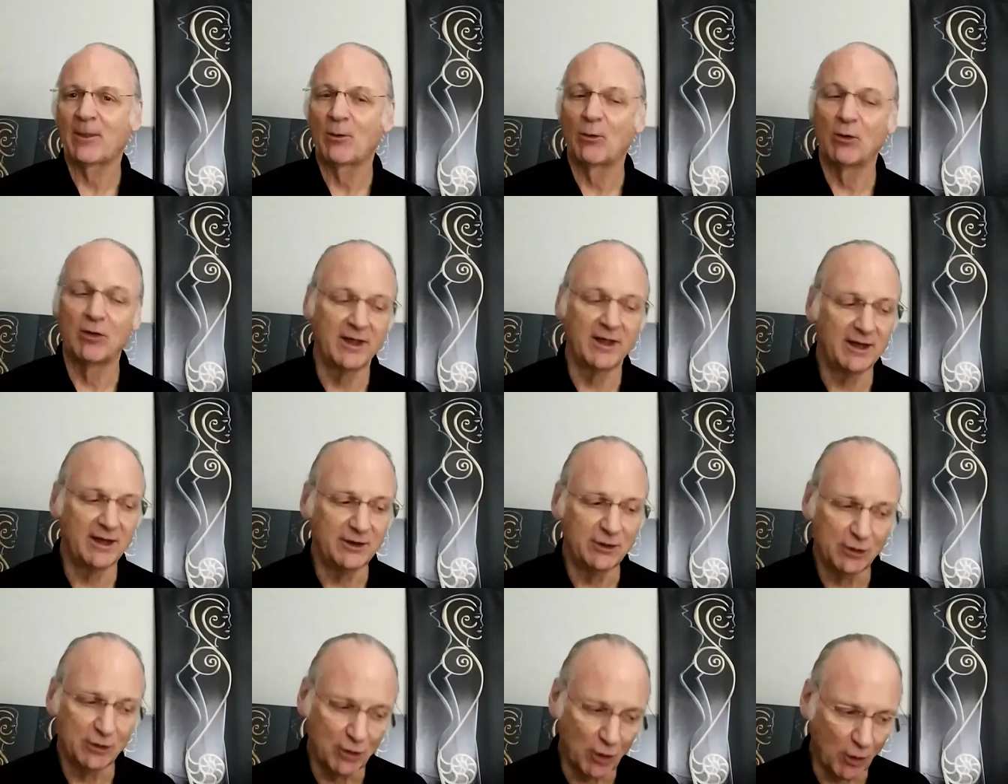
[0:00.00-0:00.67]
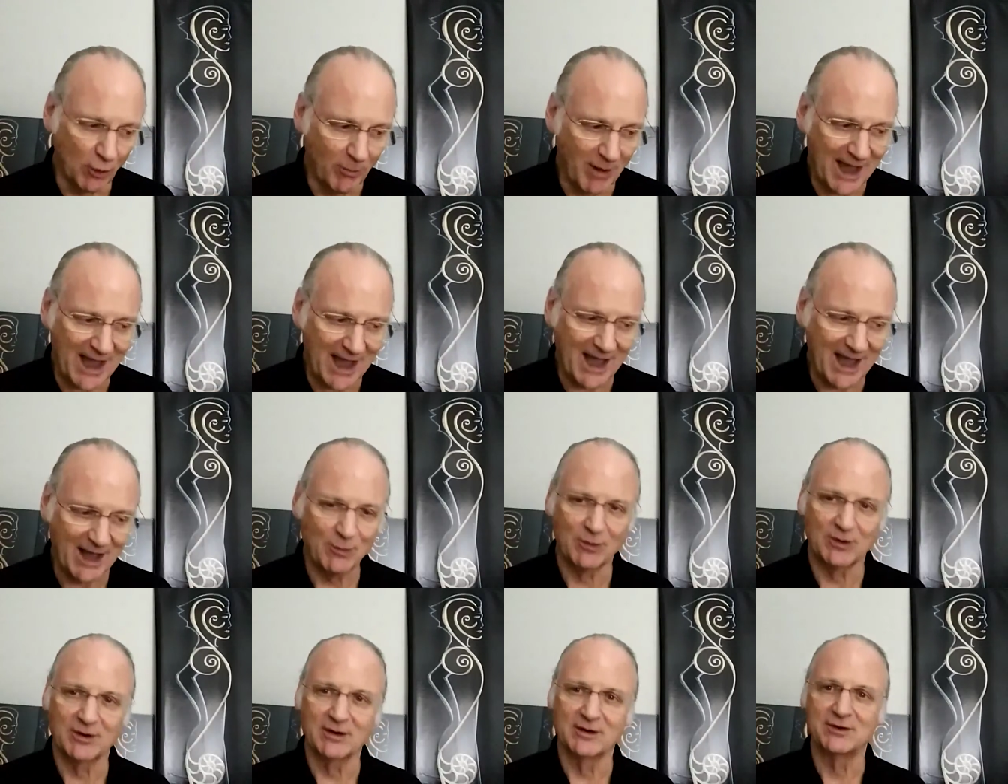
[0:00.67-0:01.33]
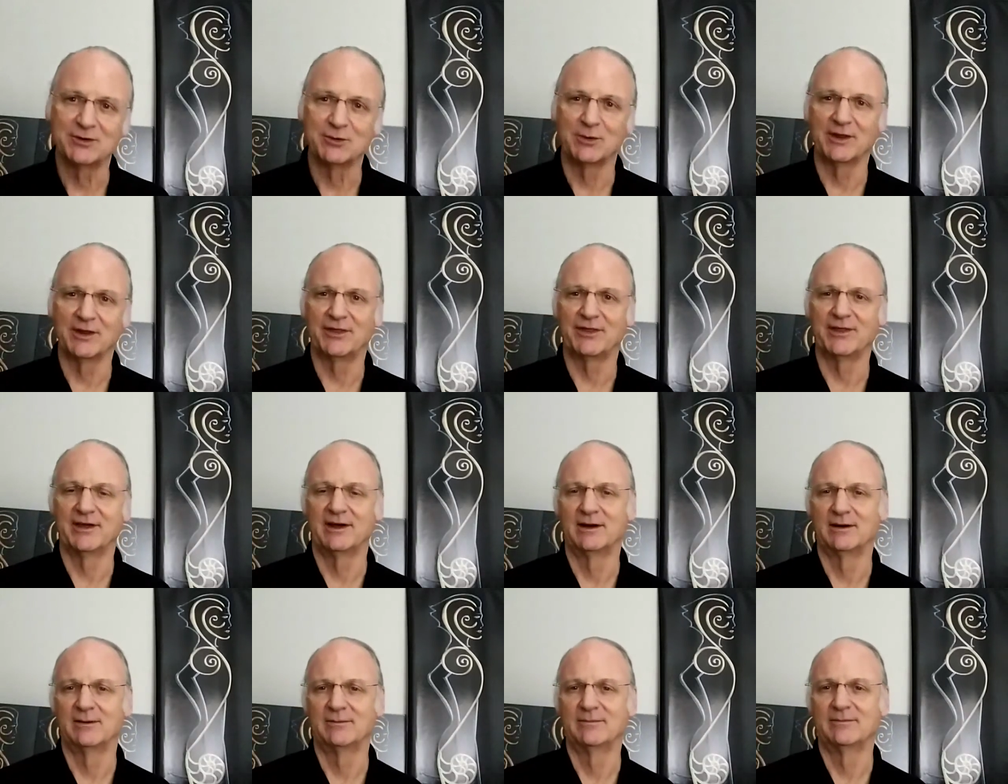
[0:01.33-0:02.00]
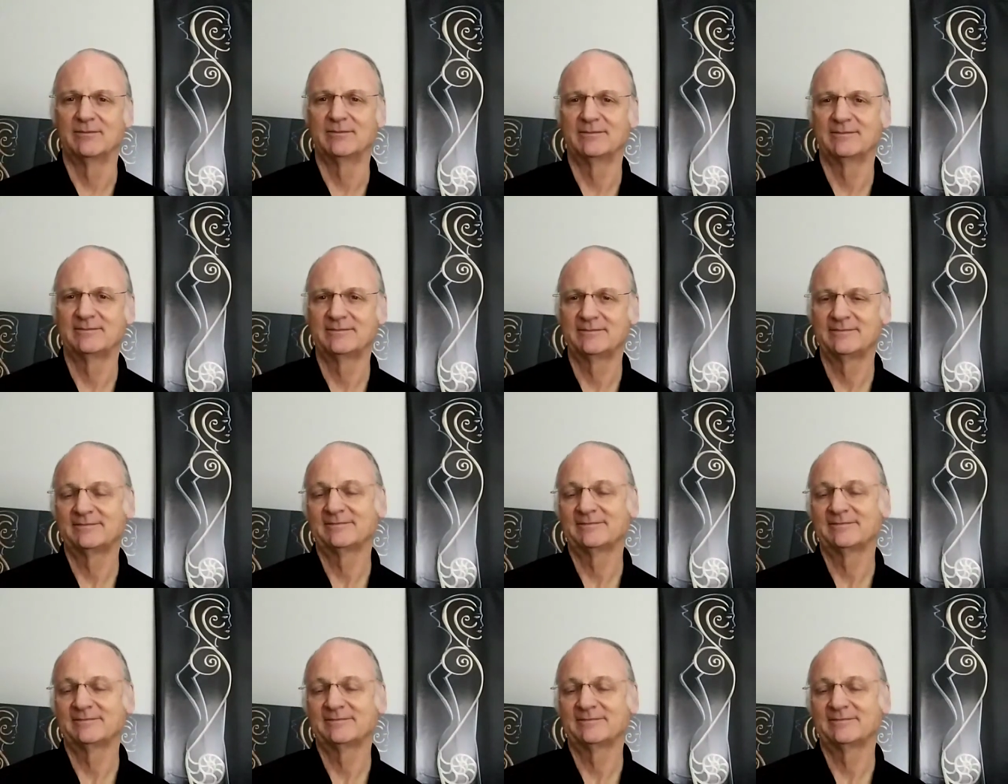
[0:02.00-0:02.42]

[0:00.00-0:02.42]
well then you go backwards with them.